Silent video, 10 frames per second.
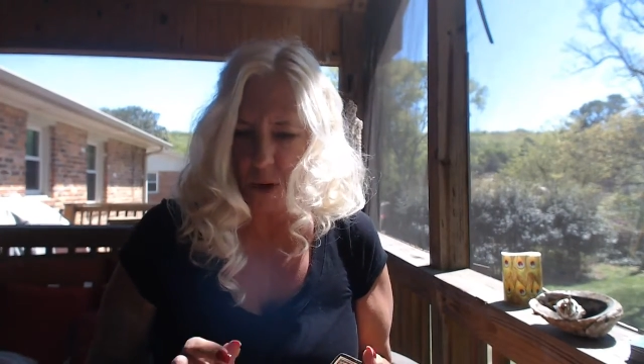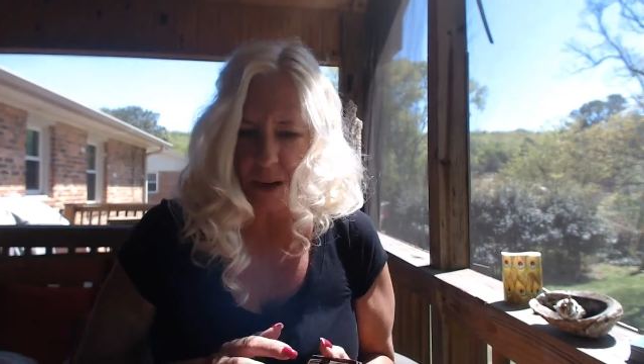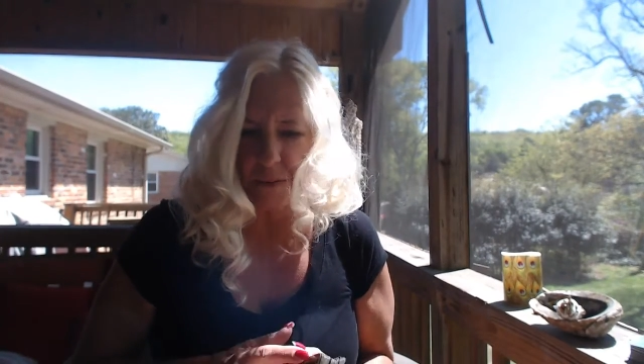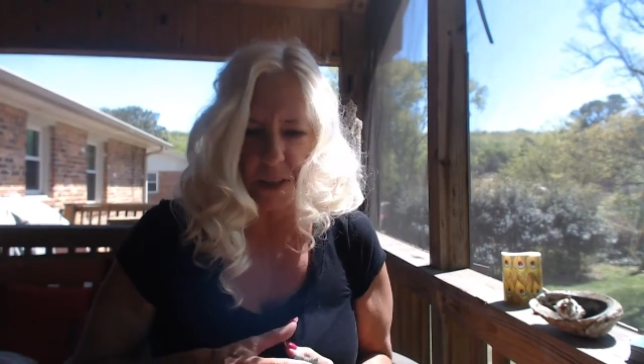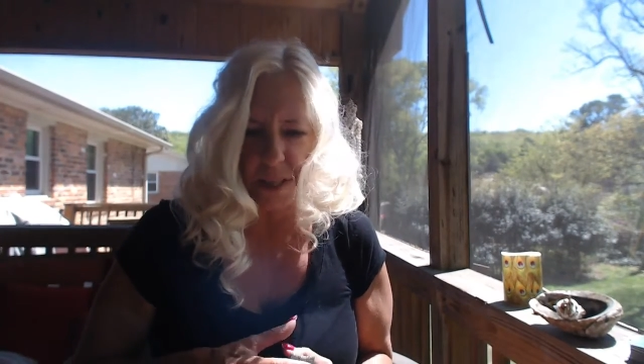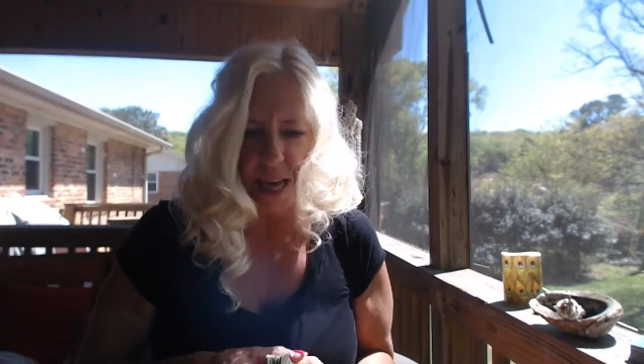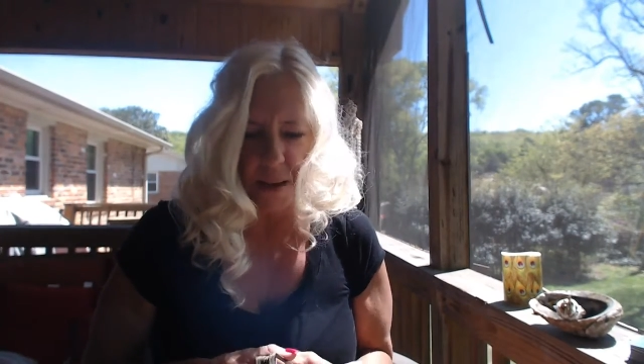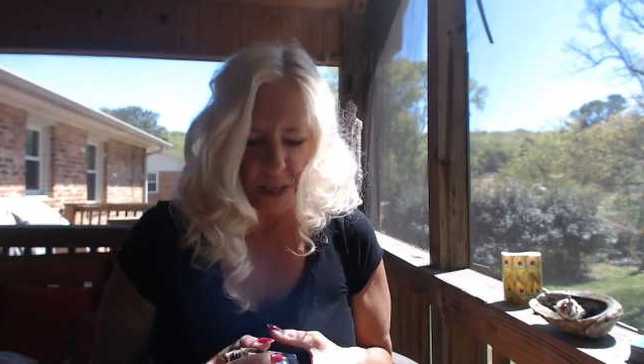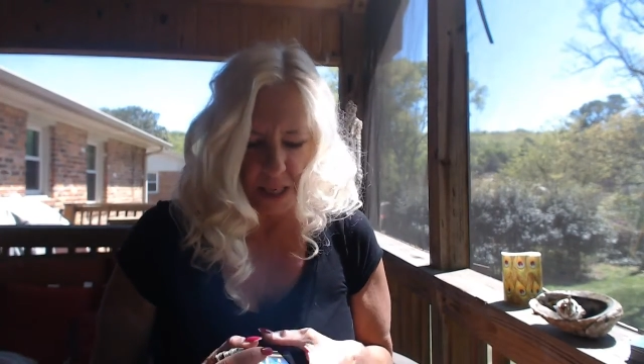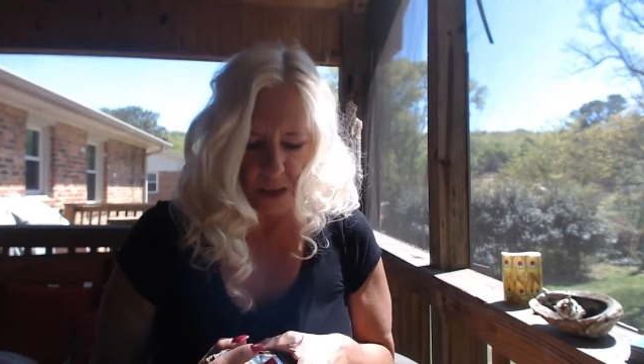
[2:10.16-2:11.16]
whatever is
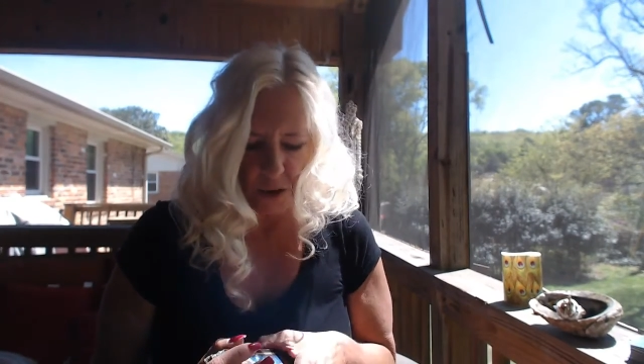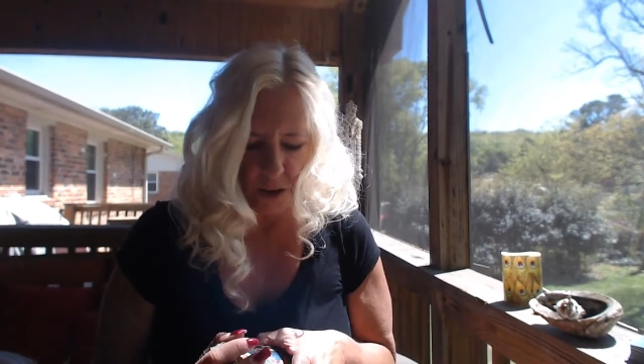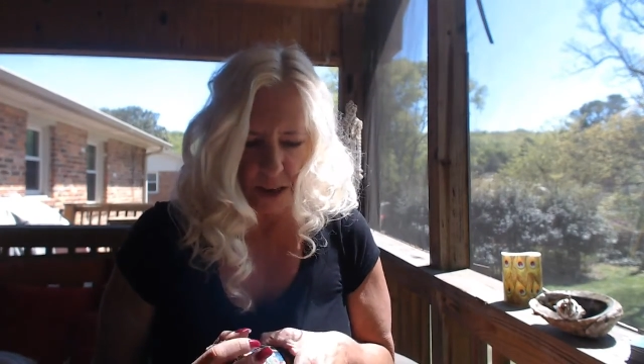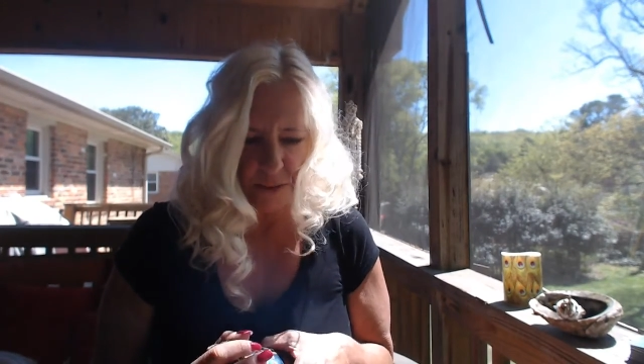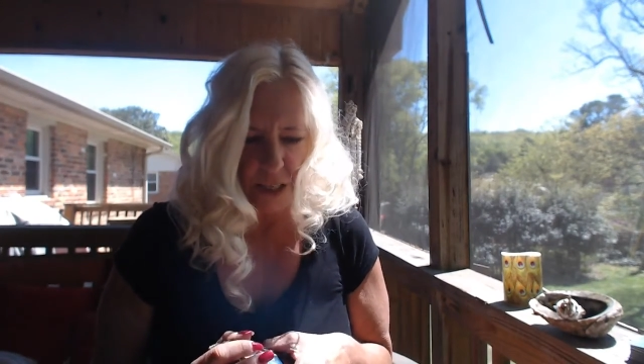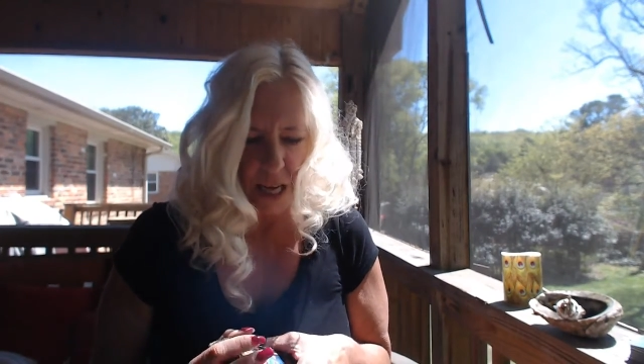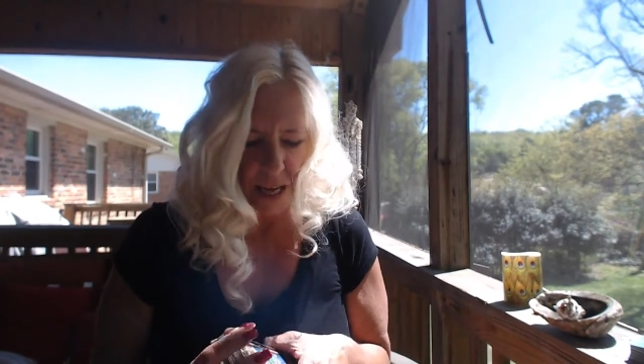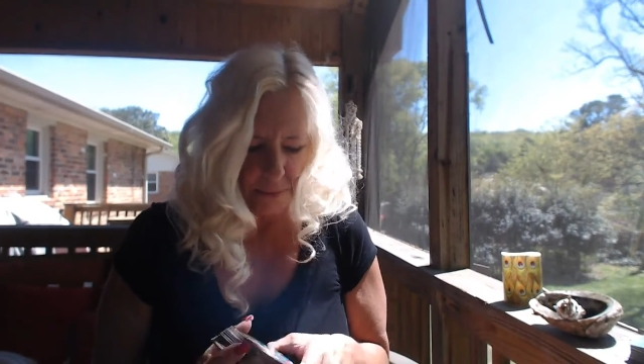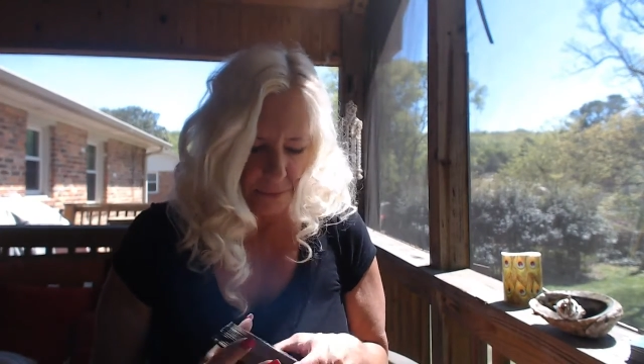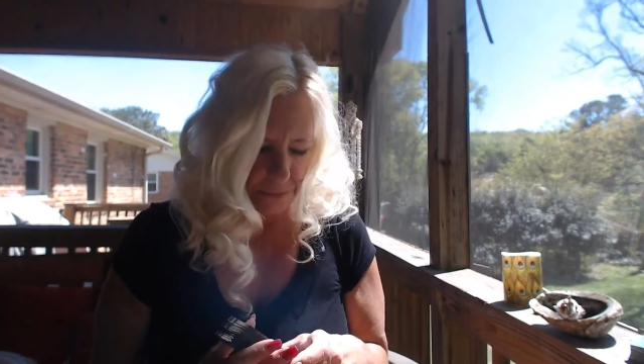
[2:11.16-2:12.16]
happening in your love
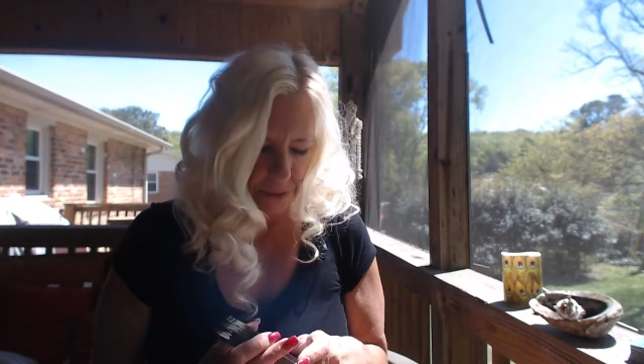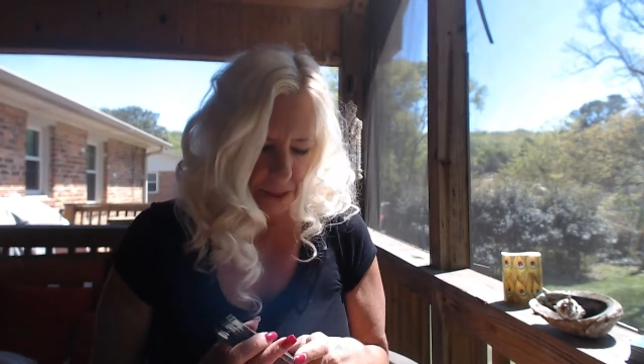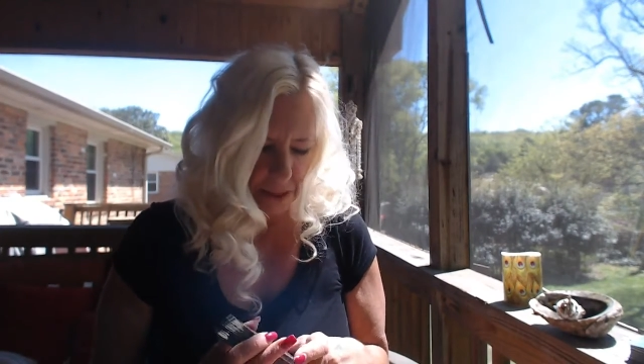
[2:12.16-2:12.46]
life